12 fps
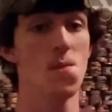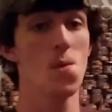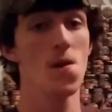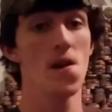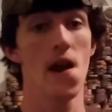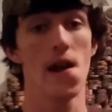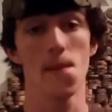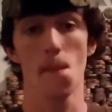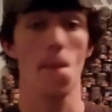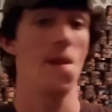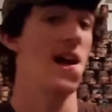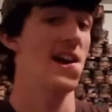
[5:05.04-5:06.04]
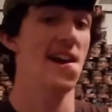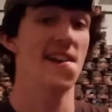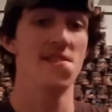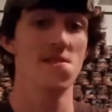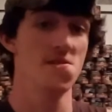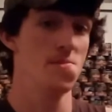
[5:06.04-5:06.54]
anymore. I got
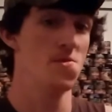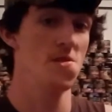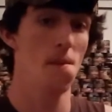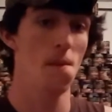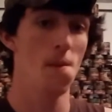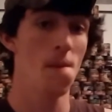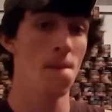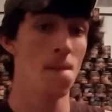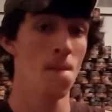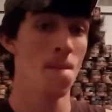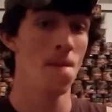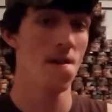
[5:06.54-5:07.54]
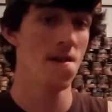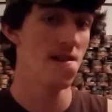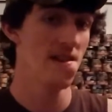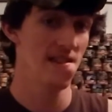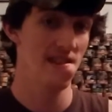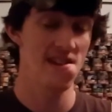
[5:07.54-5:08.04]
into some trouble
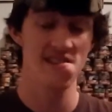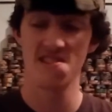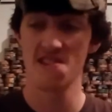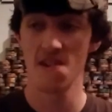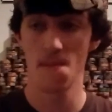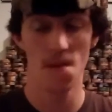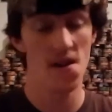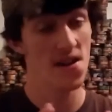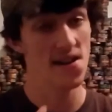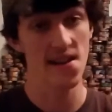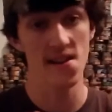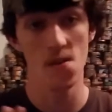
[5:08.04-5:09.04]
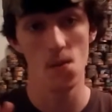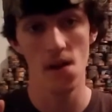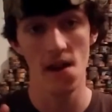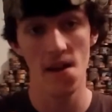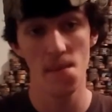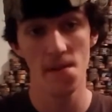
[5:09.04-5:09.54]
last year. I'm not going to get into
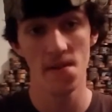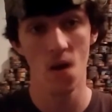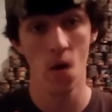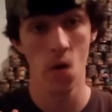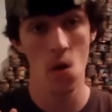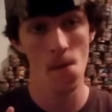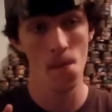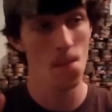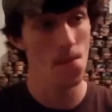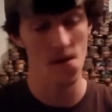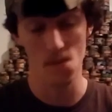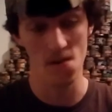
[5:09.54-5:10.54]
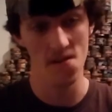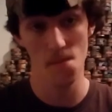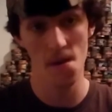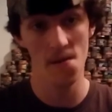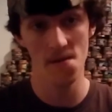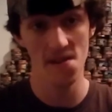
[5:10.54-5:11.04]
what happened. It wasn't
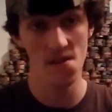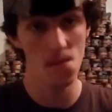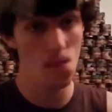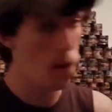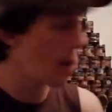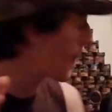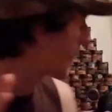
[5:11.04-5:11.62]
about dip.